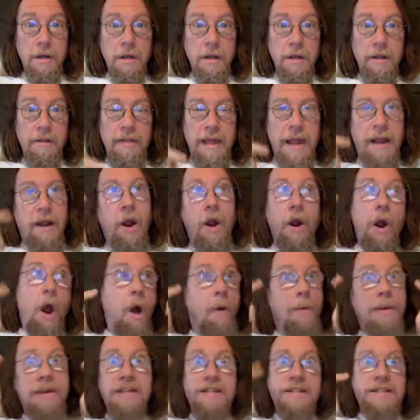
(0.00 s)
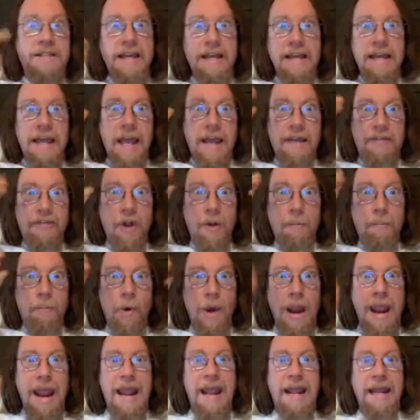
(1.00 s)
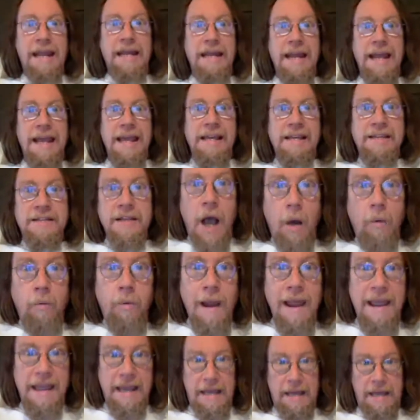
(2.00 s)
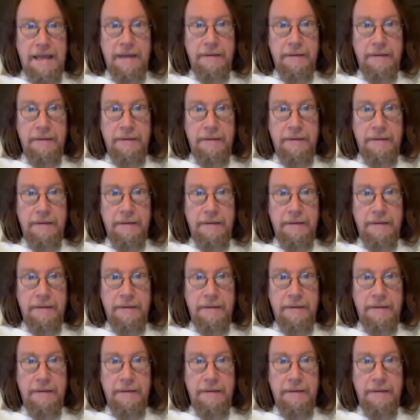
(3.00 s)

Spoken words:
They are always thinking, their brain is awake.